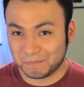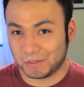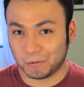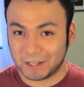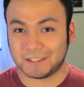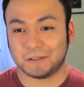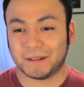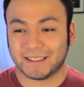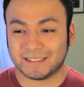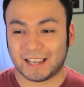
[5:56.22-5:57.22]
The reason you play
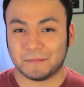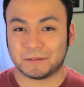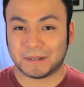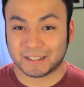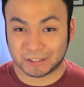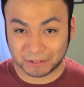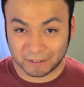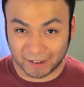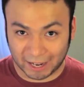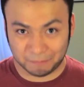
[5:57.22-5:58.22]
this game is because you
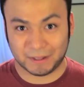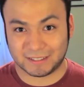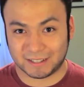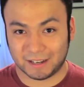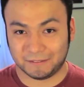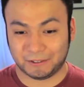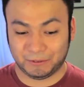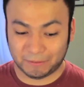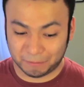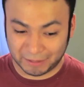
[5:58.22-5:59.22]
love 8-bit stuff, you
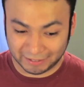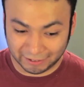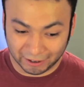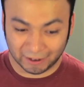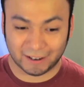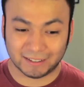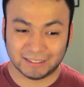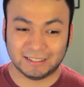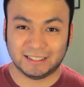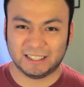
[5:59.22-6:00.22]
love it being hard,
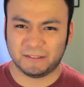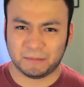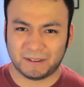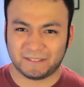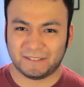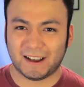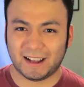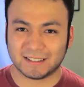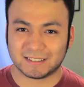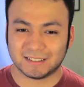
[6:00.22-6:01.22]
you love it being
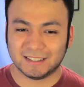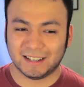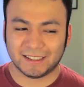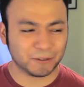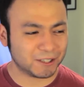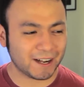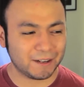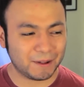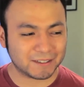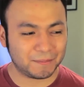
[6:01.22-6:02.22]
fast. I think we're talking
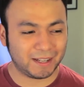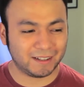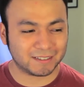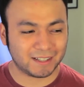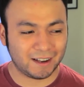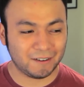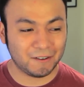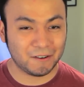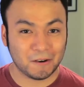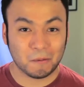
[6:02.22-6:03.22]
about something else now.
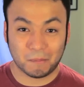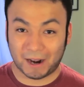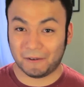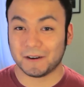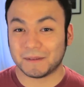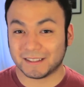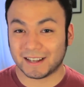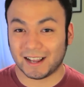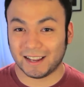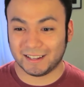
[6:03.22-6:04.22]
But I Want to Be the
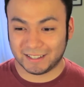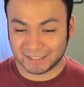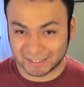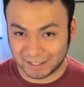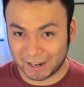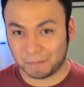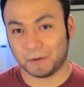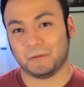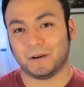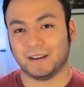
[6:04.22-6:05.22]
Guy is the number
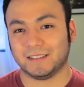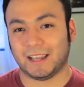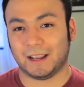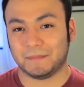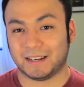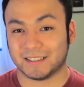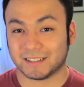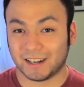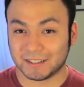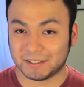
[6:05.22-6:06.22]
one game that doesn't
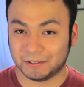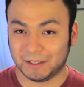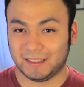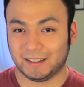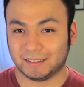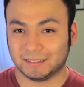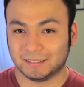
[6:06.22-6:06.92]
cost you a thing.